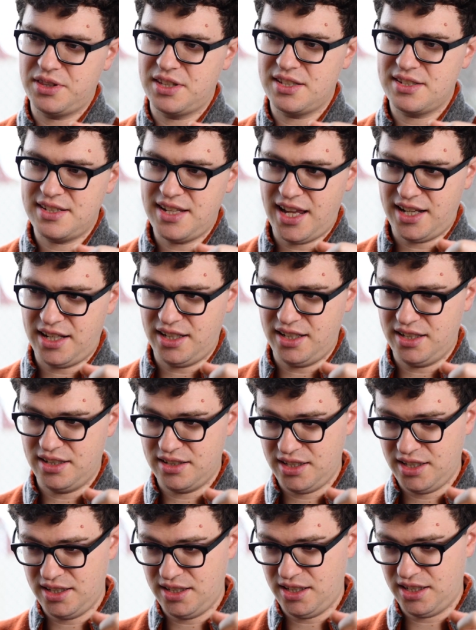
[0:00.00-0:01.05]
this
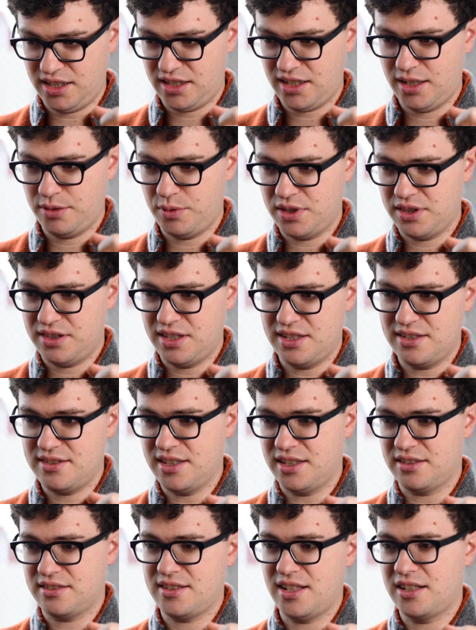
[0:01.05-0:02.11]
data and like I want these
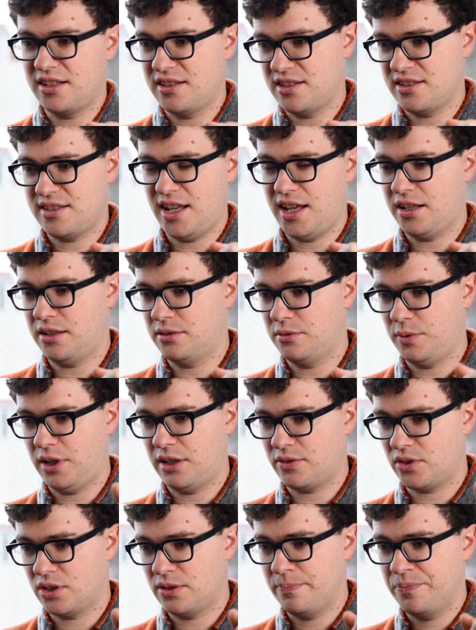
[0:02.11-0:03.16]
things done to this data and
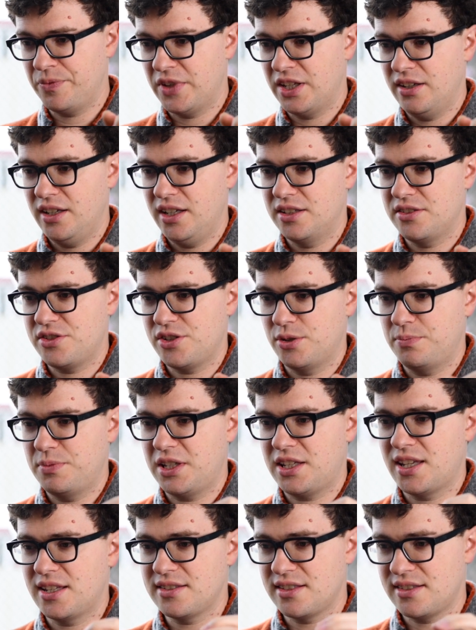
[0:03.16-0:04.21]
whatever. And so
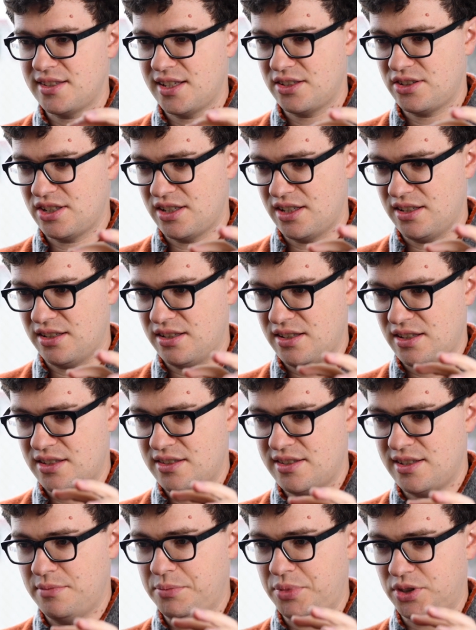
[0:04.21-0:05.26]
because it's such it's